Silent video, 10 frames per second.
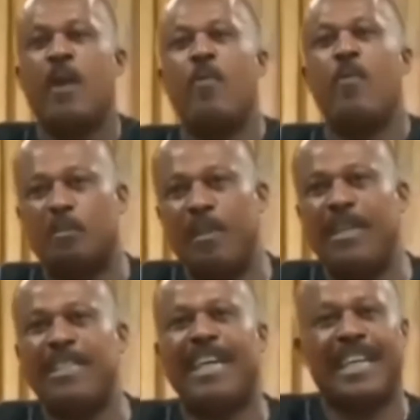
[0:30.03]
Which
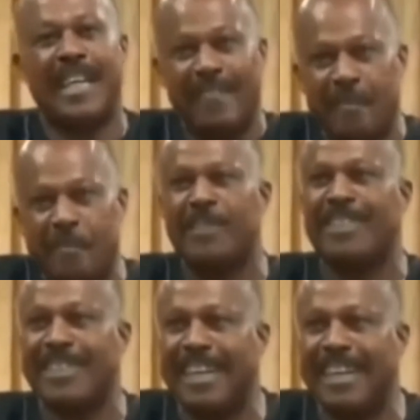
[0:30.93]
means that the governments
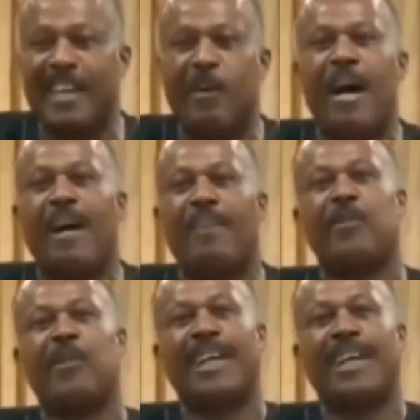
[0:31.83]
today now have to